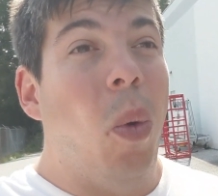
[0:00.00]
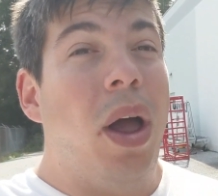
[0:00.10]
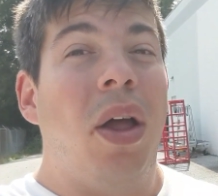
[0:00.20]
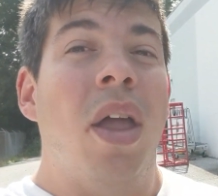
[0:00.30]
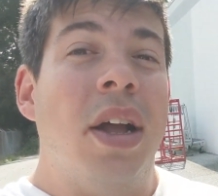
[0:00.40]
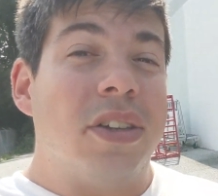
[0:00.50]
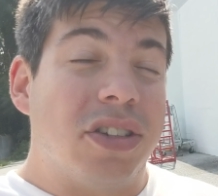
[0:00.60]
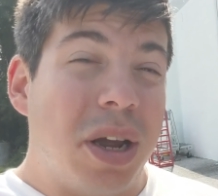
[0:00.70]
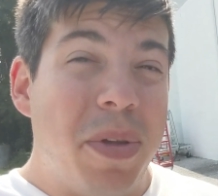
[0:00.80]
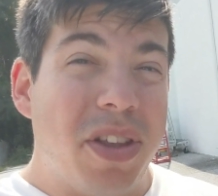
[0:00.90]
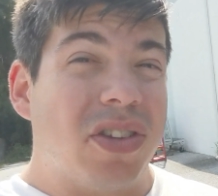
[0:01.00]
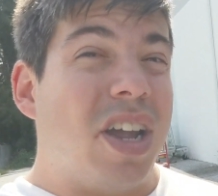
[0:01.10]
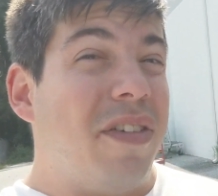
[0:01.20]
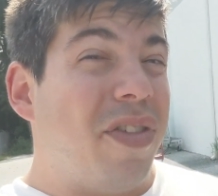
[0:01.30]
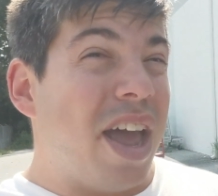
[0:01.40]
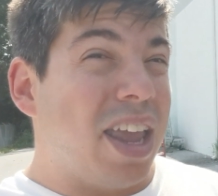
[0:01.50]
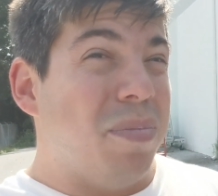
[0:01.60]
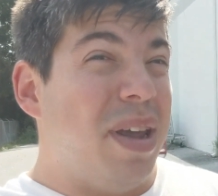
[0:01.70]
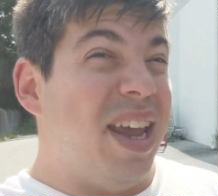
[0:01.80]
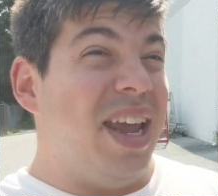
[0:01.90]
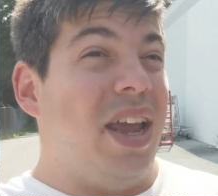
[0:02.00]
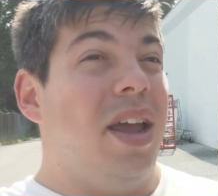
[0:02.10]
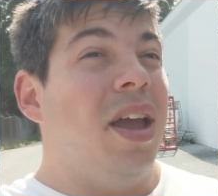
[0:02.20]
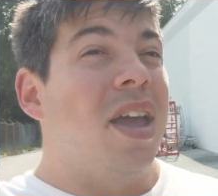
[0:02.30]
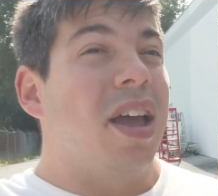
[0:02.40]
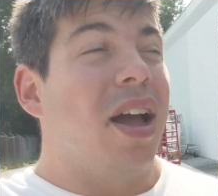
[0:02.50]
Well, some of the stuff that can be